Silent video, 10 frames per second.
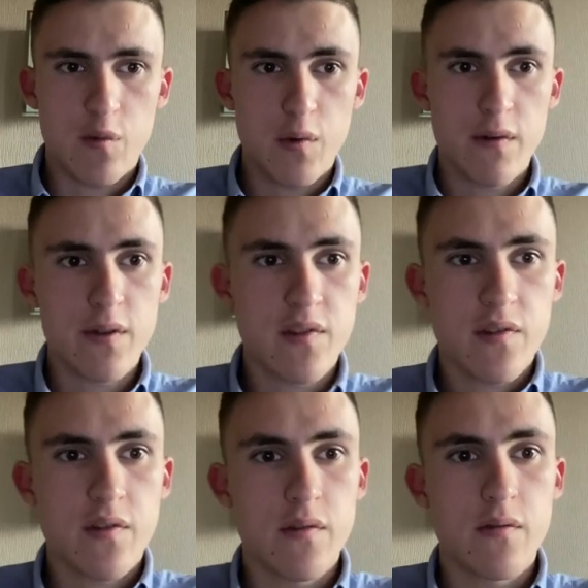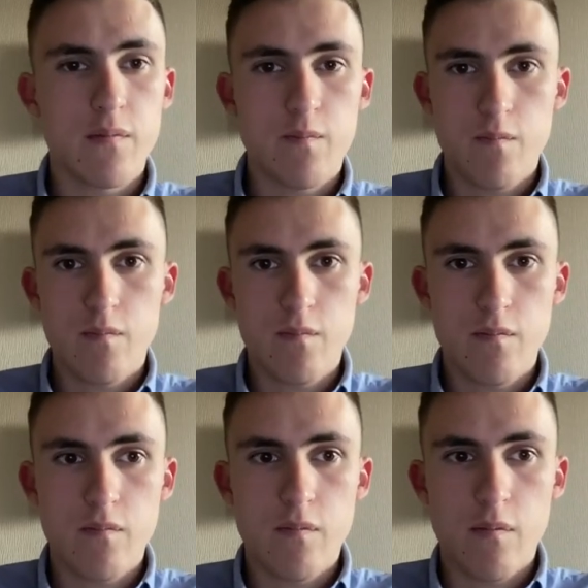experience, a
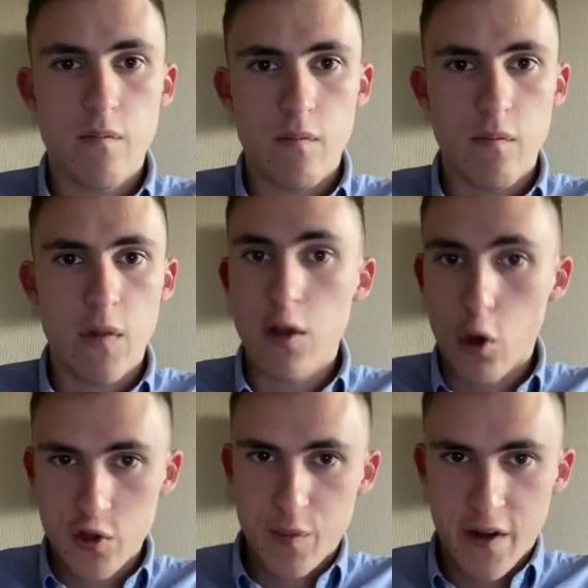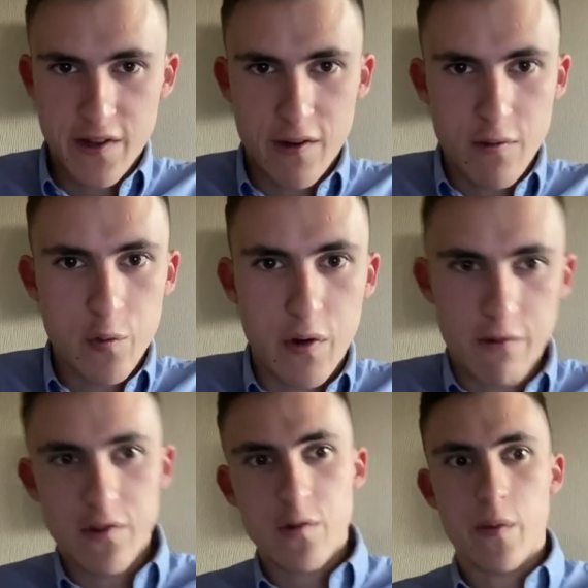lot of practical
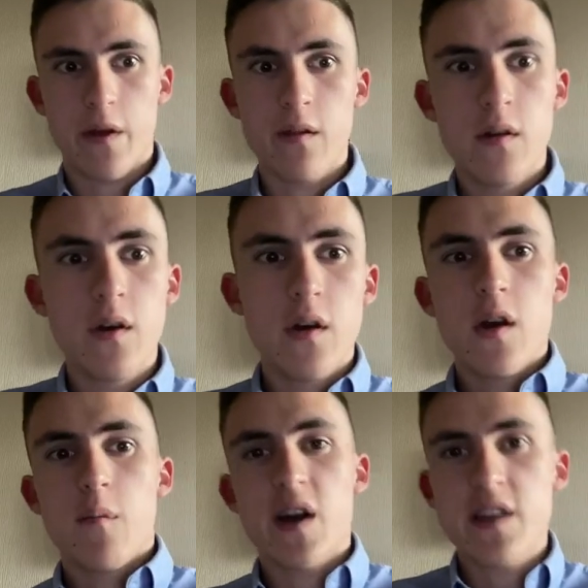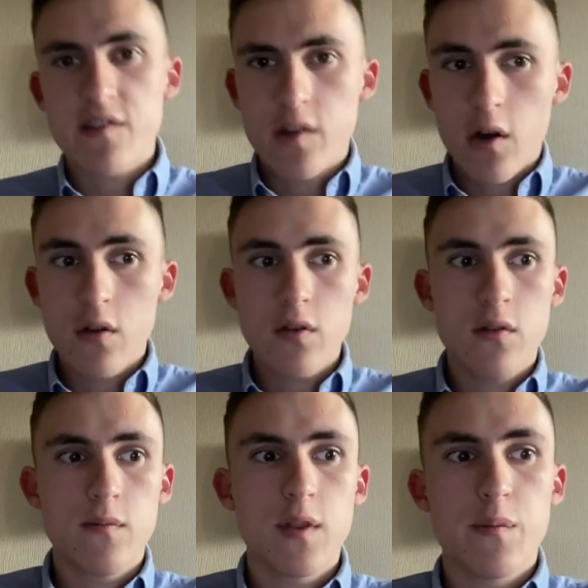experience as well, my next goal
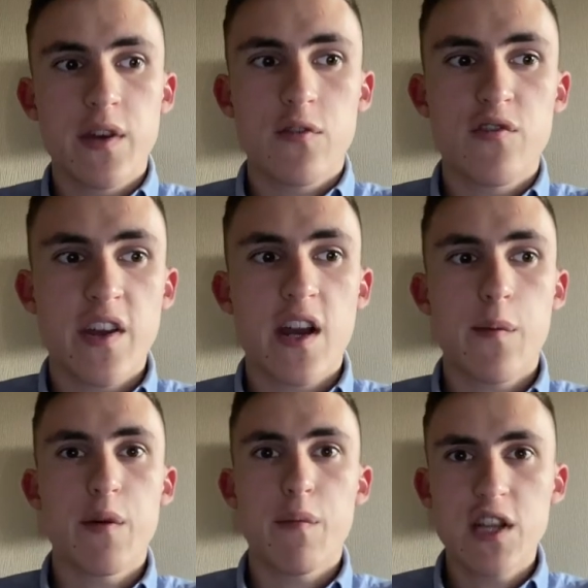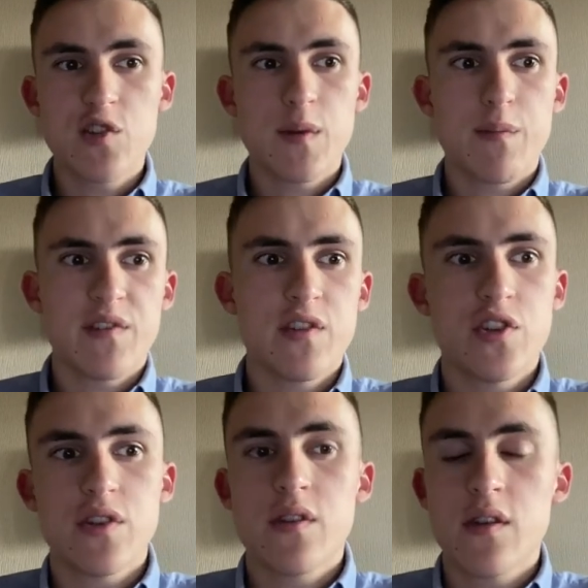will be to take up a management
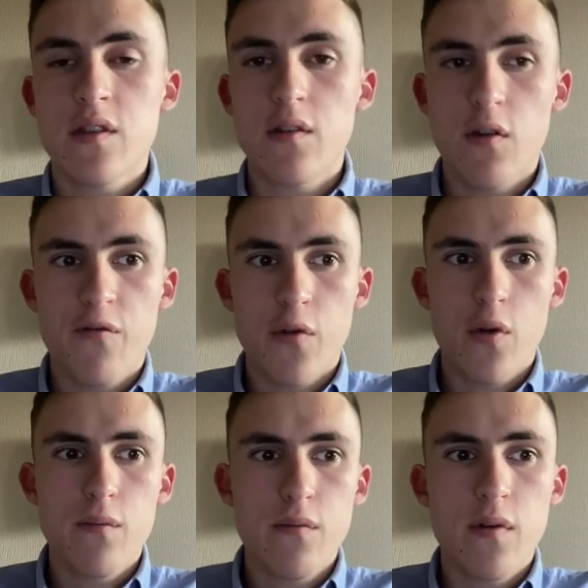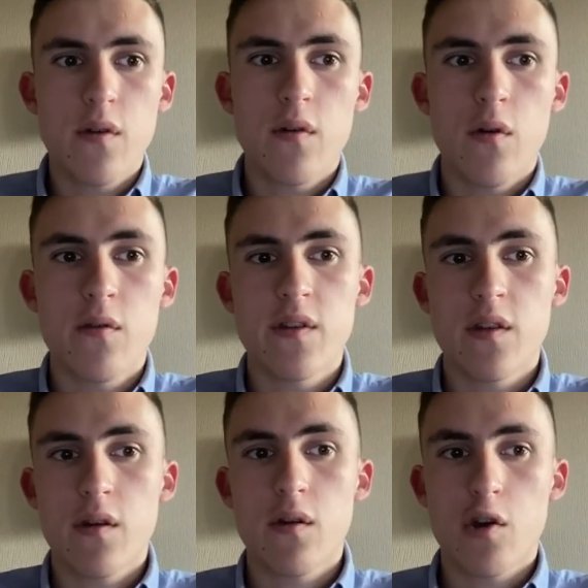position in the law firm or in
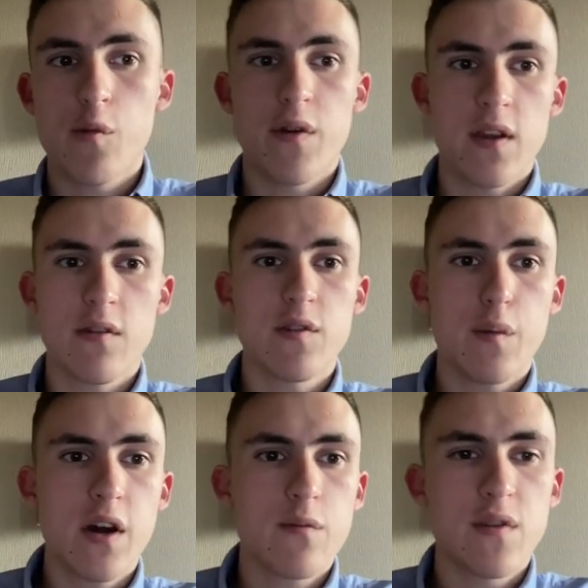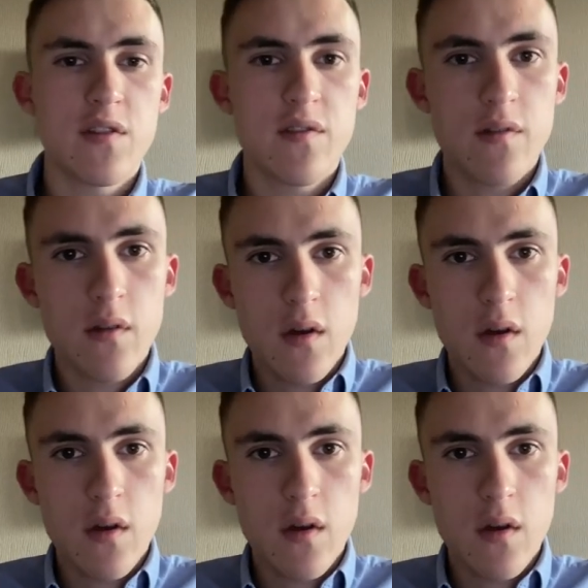a corporate legal department